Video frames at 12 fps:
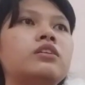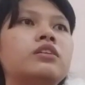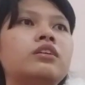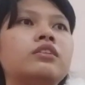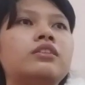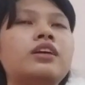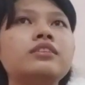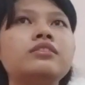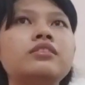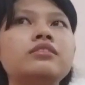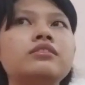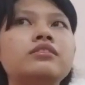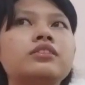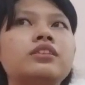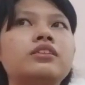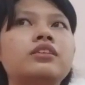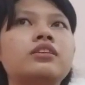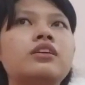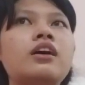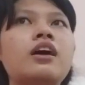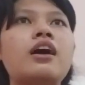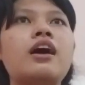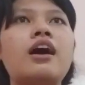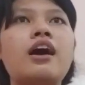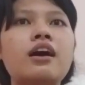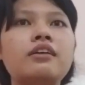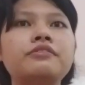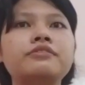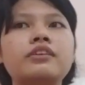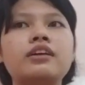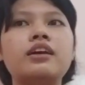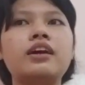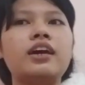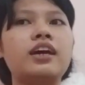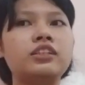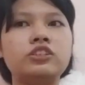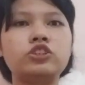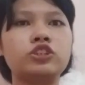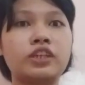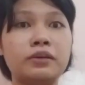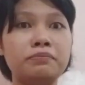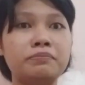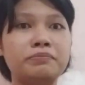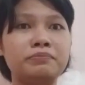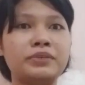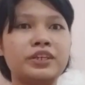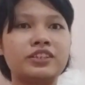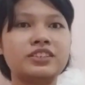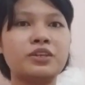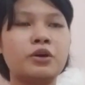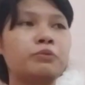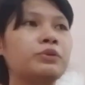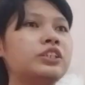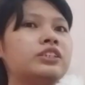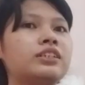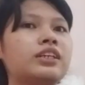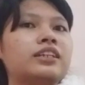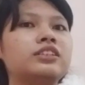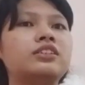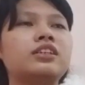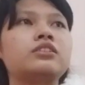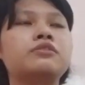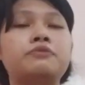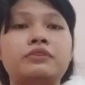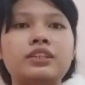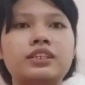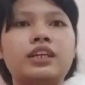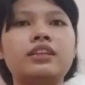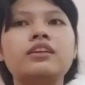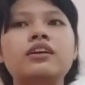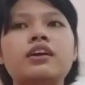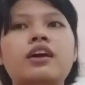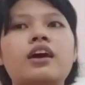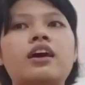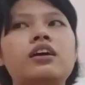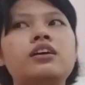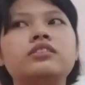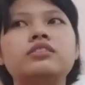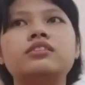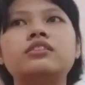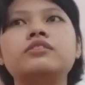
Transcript: It doesn't have any shape because we can just feel it, and